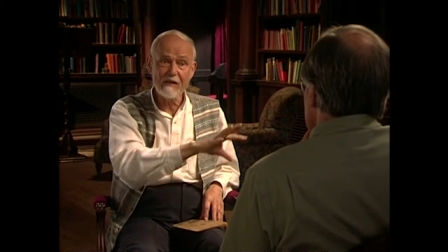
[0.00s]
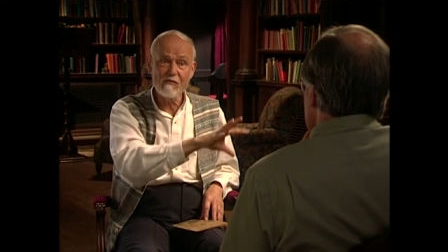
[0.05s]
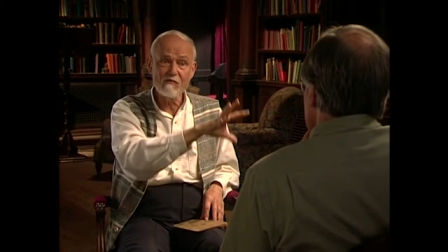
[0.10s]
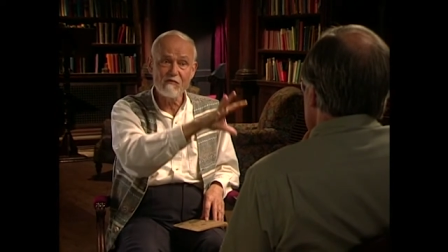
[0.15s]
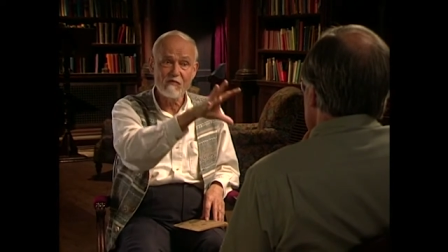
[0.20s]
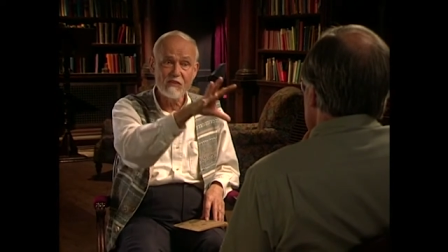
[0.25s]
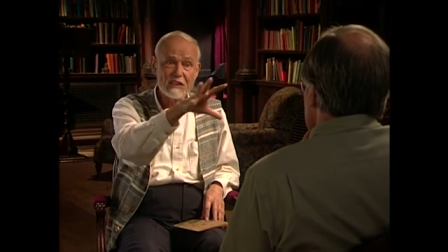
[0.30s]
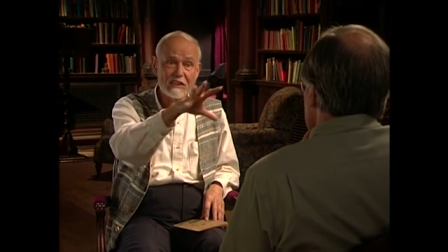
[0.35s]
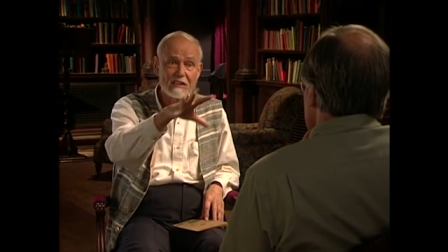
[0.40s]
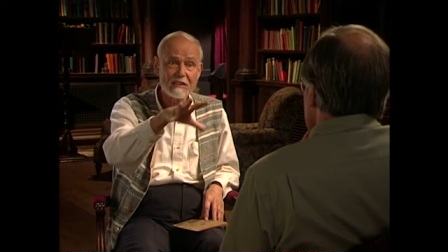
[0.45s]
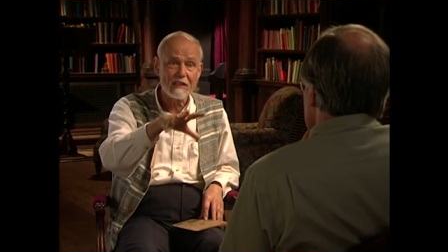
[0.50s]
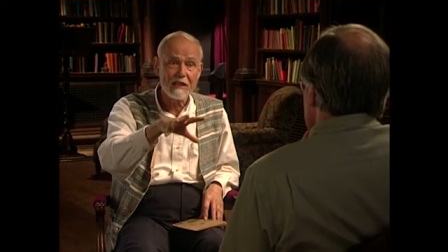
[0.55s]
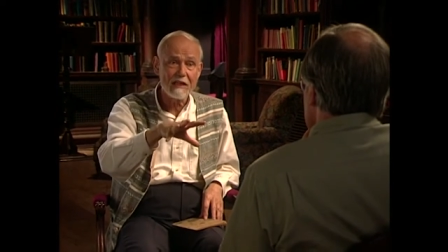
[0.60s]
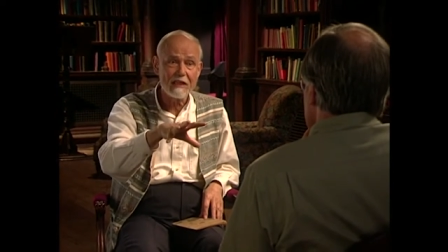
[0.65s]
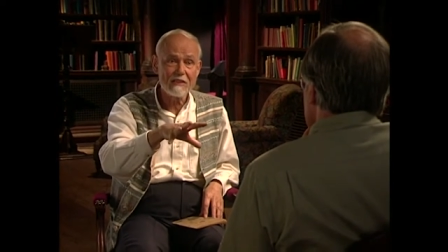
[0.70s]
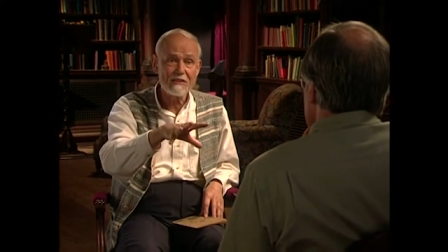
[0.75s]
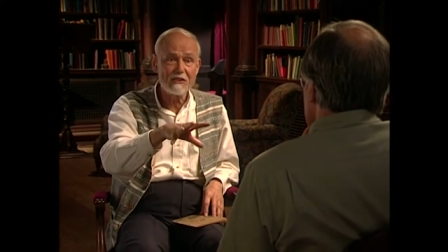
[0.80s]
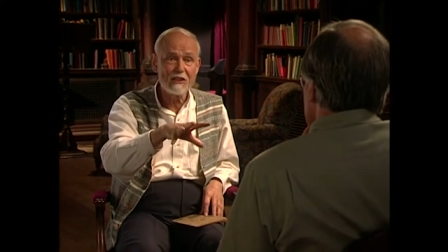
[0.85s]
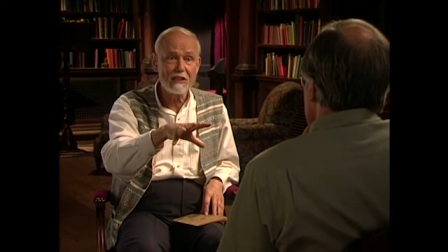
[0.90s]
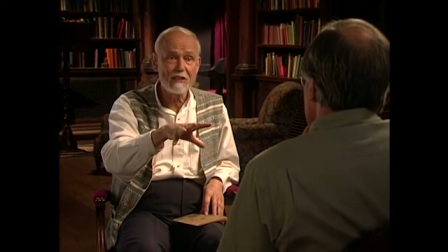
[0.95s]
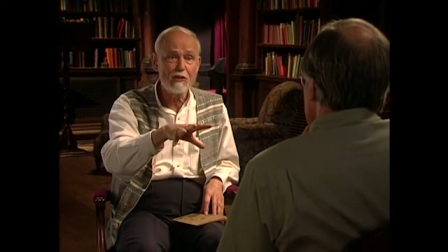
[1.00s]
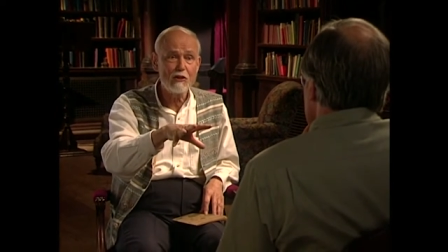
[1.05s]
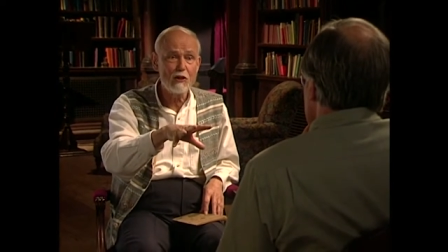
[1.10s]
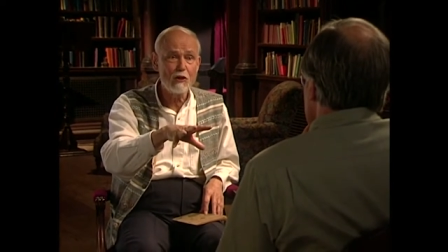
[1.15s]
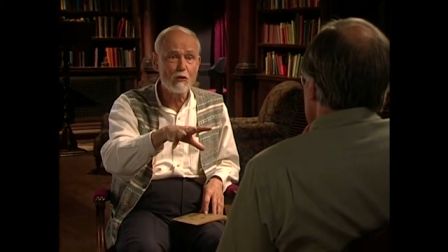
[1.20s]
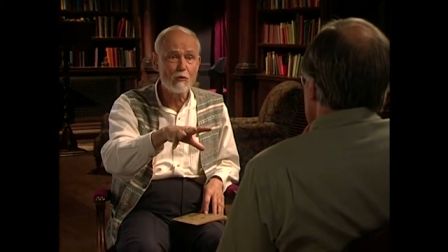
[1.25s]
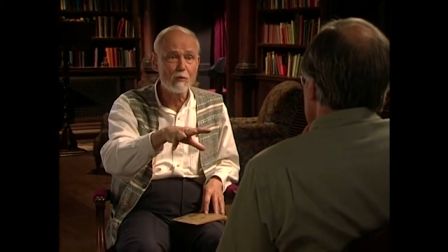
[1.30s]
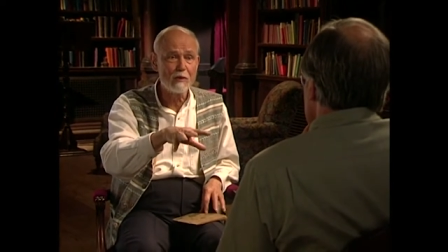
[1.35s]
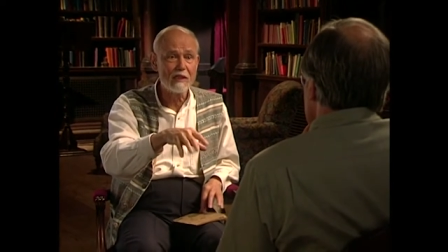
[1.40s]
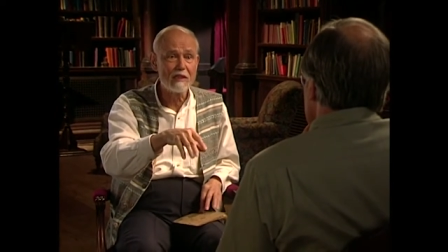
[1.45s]
emphasize the
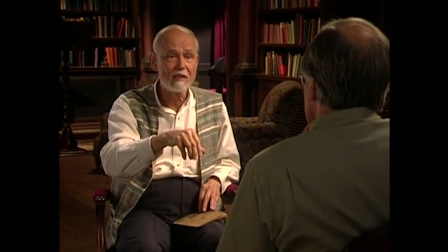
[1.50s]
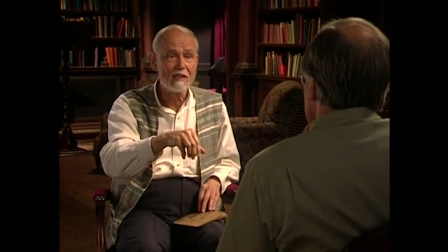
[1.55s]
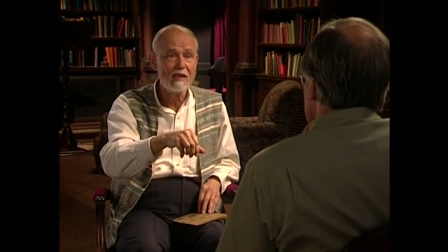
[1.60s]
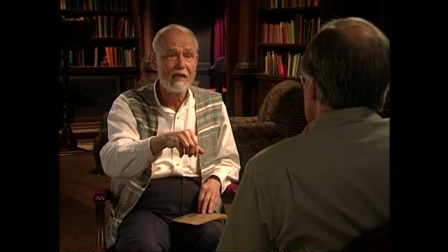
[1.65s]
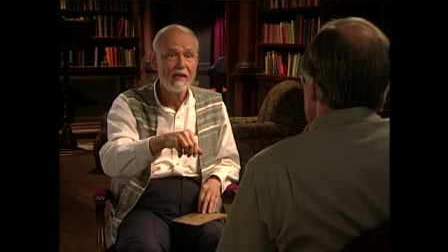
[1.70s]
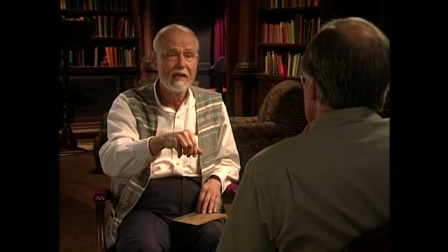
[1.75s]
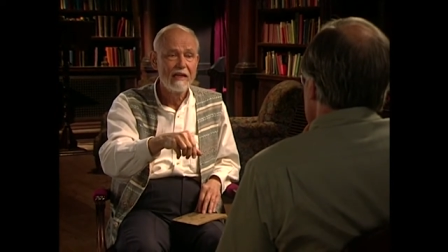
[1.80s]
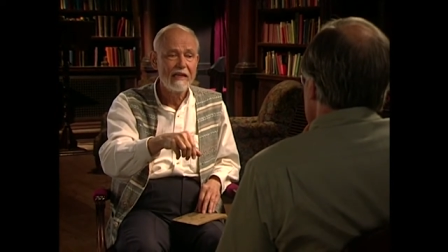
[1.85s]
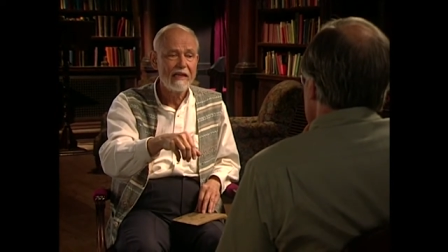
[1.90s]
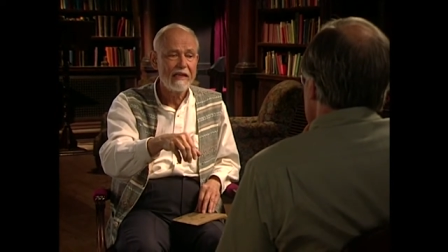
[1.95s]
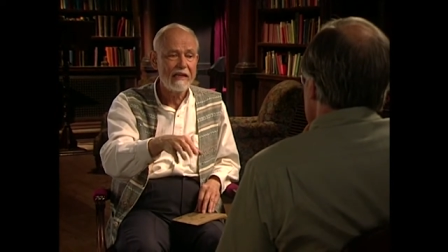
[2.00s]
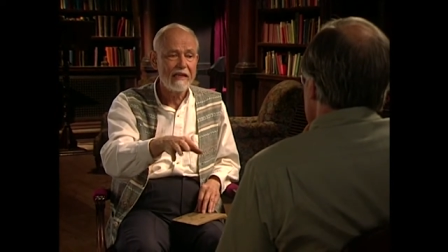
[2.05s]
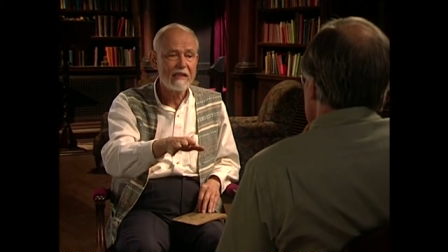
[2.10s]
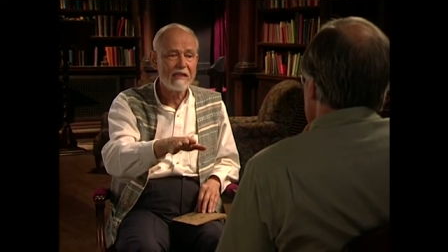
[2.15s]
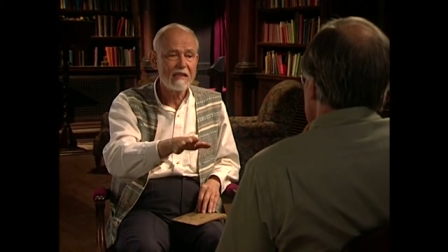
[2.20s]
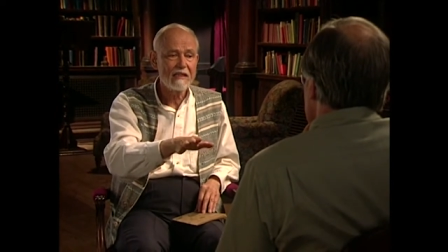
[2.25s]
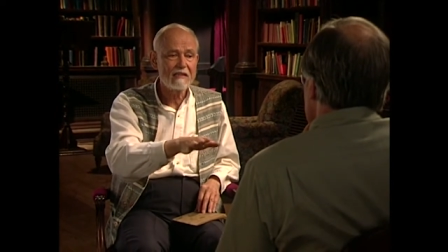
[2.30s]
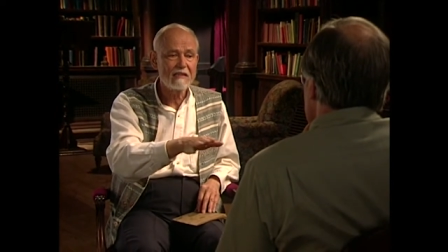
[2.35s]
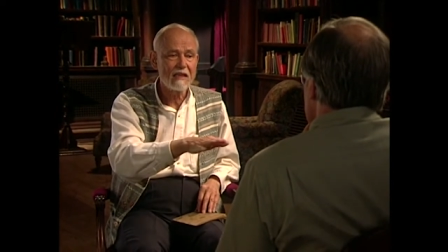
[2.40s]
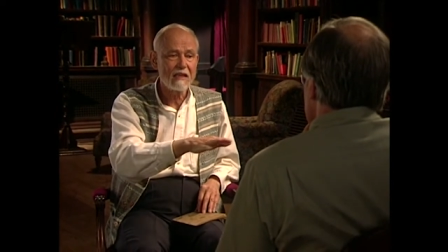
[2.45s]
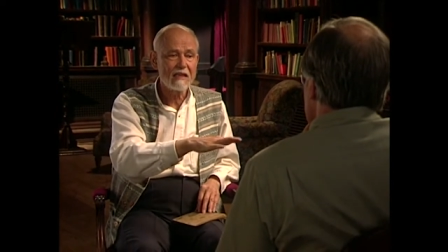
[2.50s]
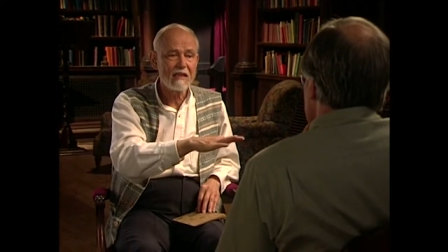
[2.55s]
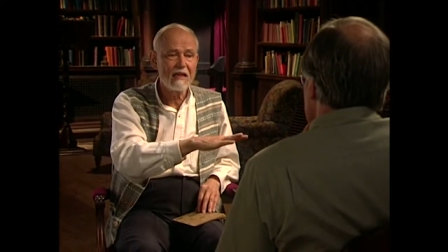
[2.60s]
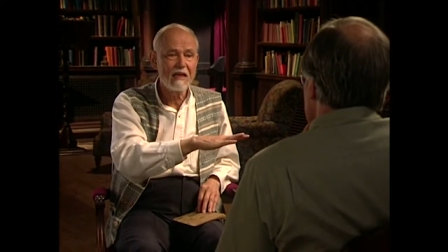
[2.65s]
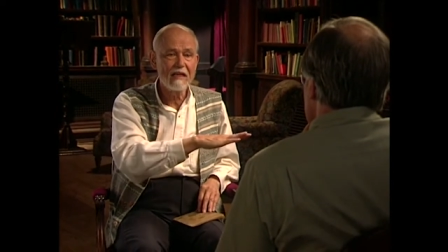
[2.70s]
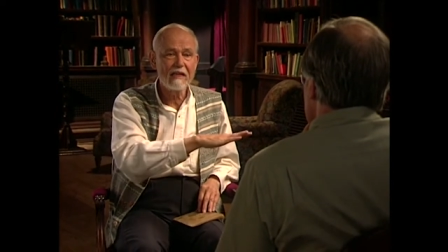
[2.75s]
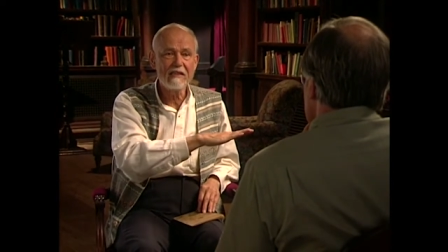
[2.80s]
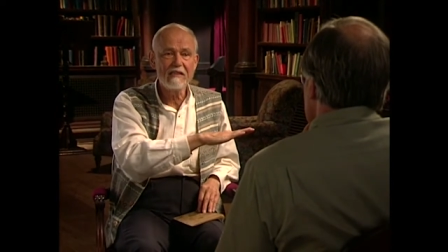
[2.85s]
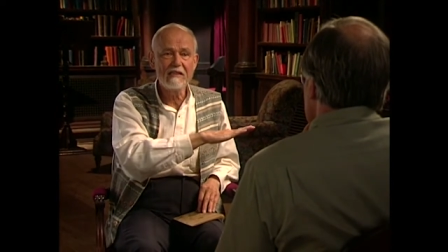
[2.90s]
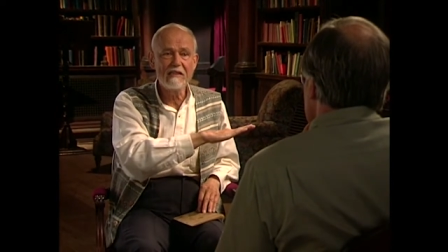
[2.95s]
human, it is a
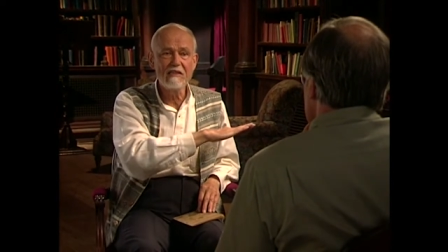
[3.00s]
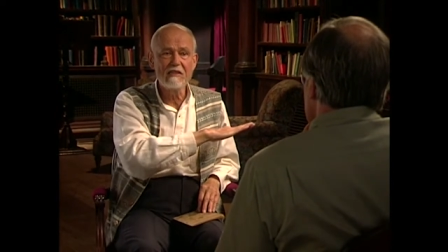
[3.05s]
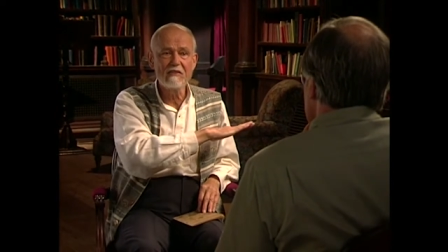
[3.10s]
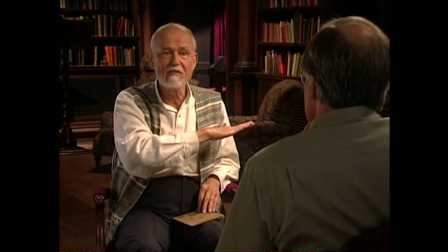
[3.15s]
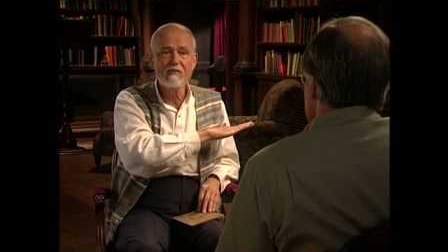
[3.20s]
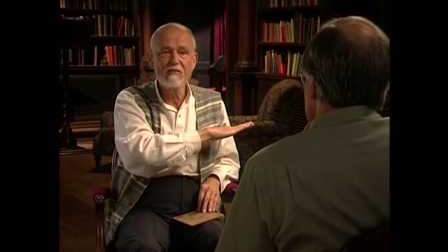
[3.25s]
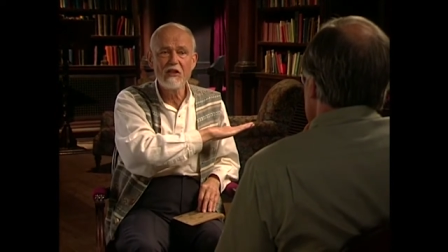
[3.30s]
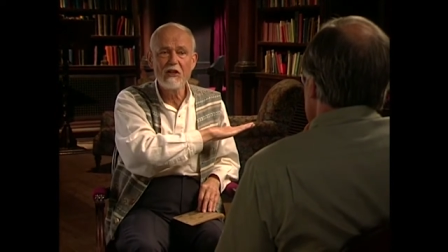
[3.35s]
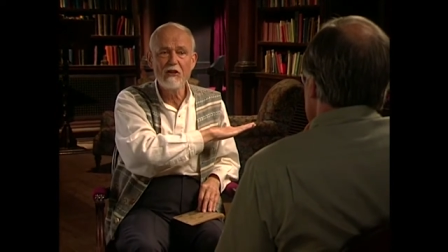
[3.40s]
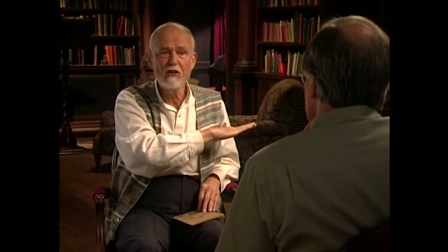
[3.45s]
kind of